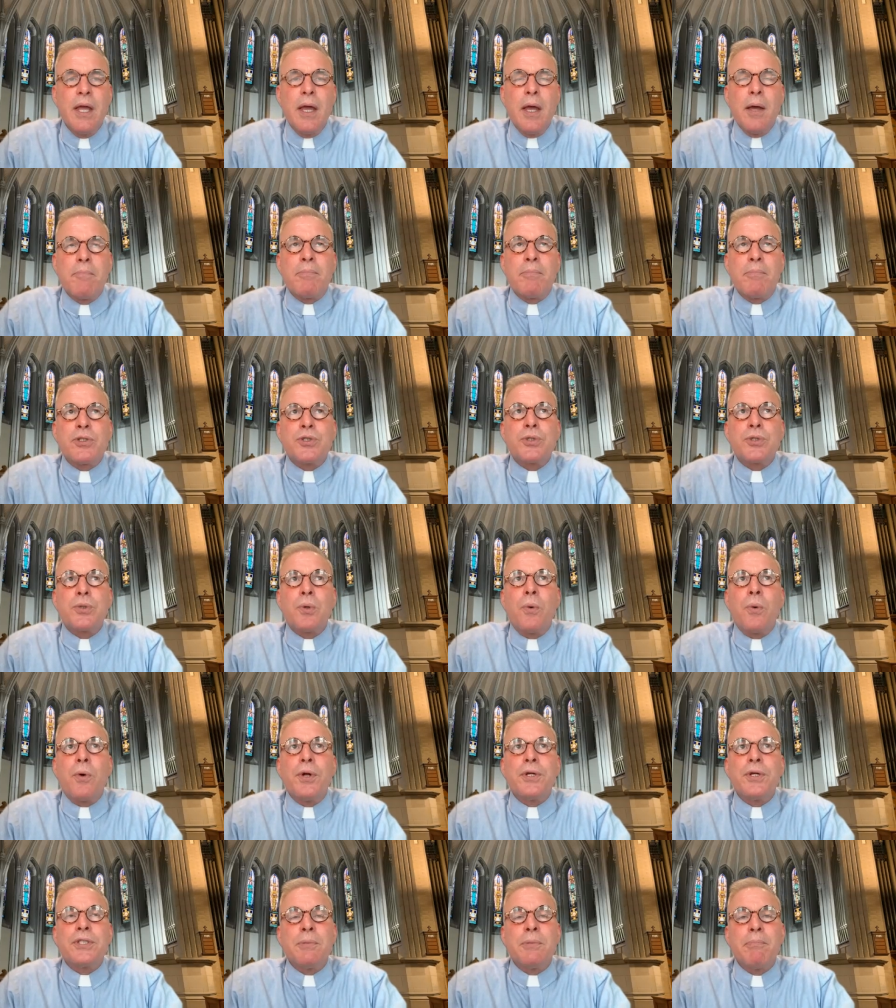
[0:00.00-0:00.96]
But
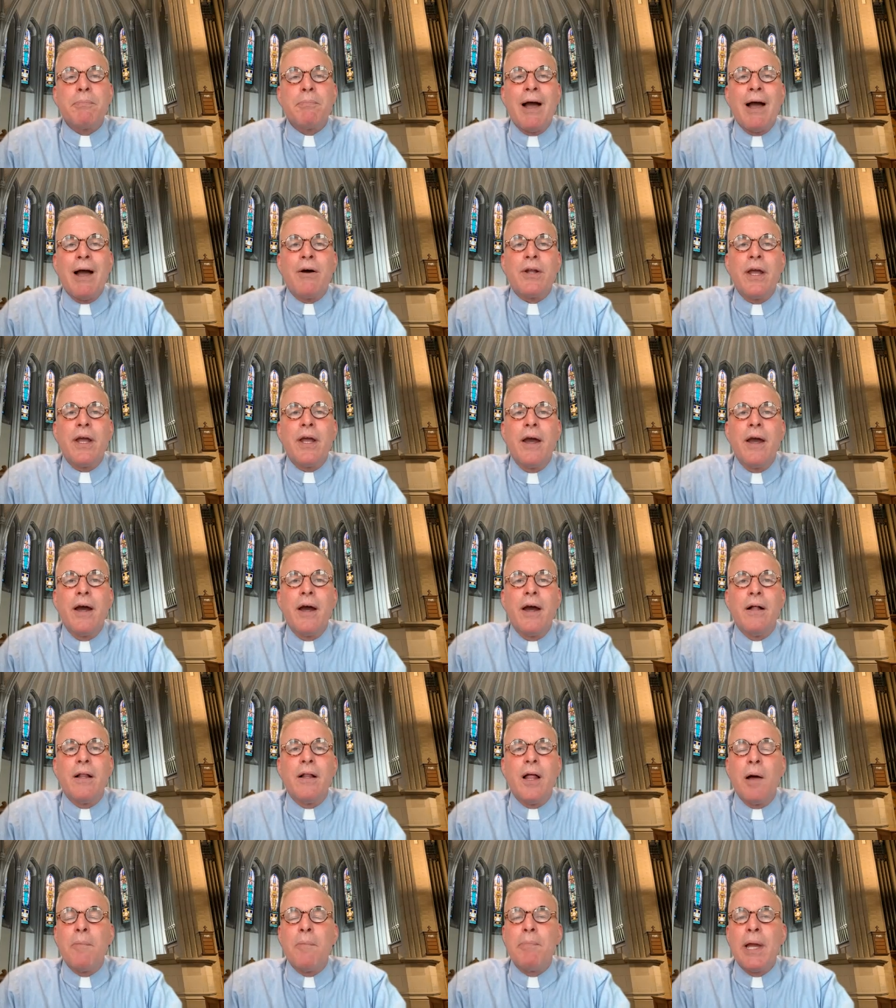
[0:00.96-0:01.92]
stories about
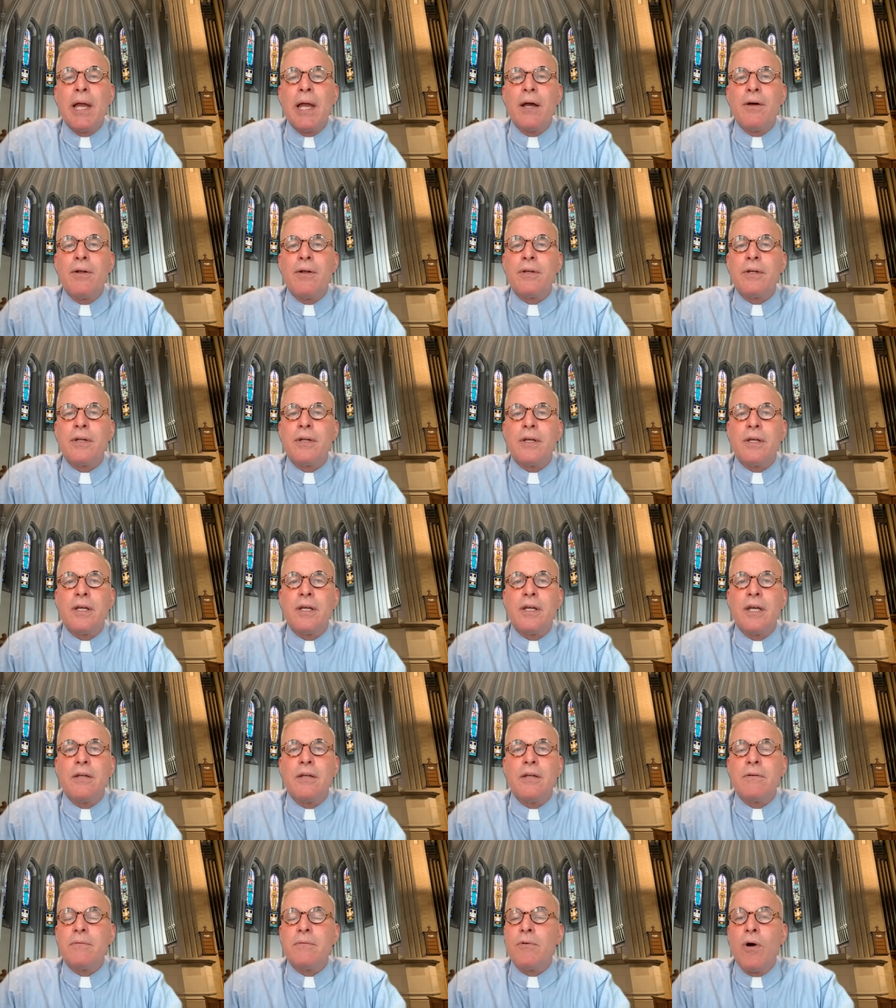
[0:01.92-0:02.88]
hell abound
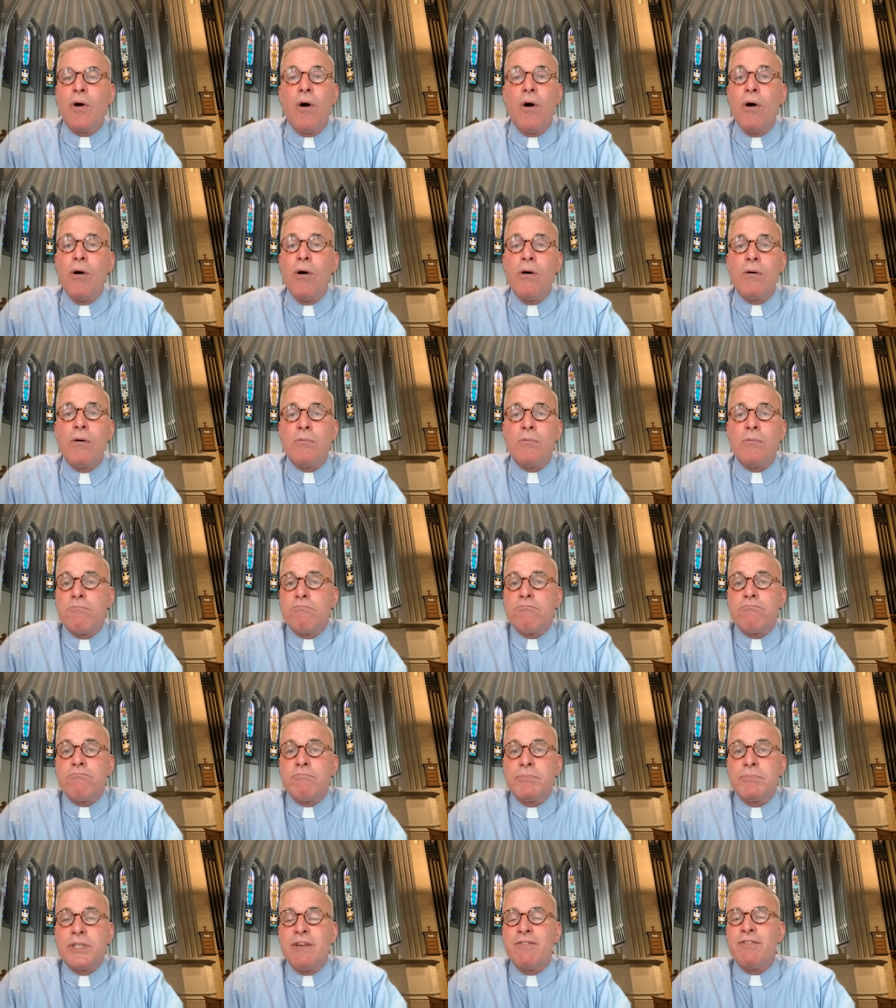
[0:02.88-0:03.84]
in all
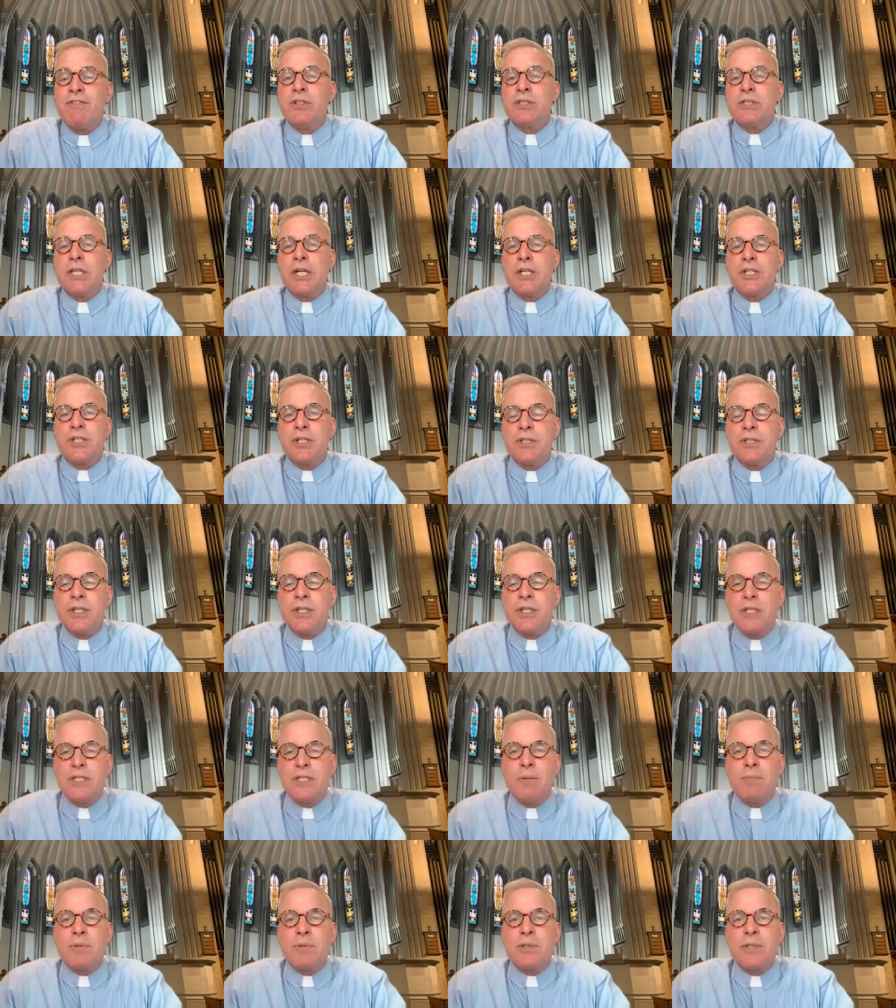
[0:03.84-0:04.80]
civilizations, it
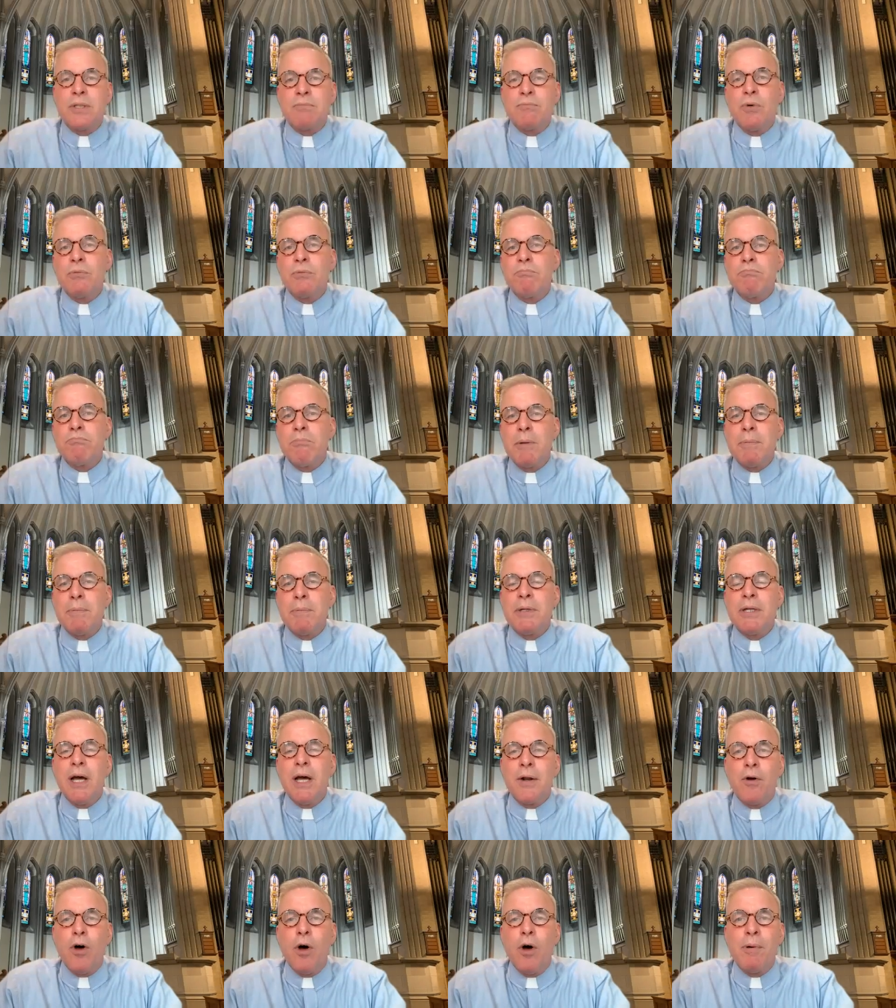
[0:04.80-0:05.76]
seems. Well, maybe
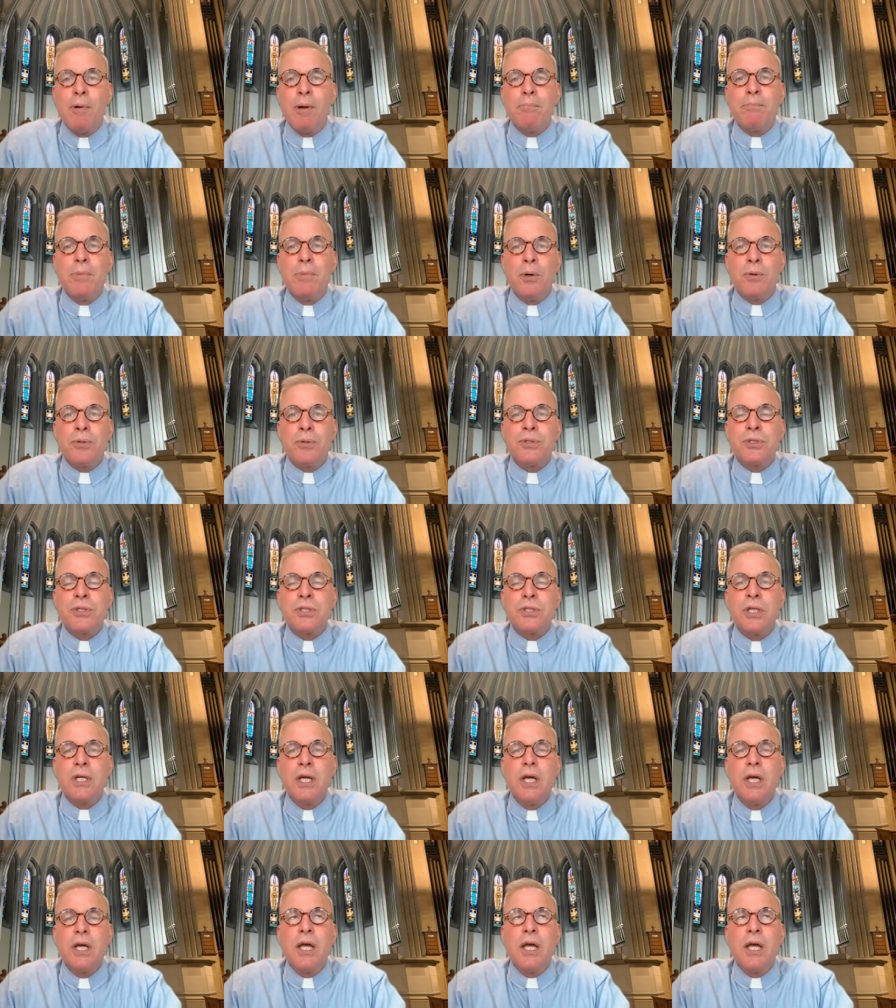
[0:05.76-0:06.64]
not all, but most.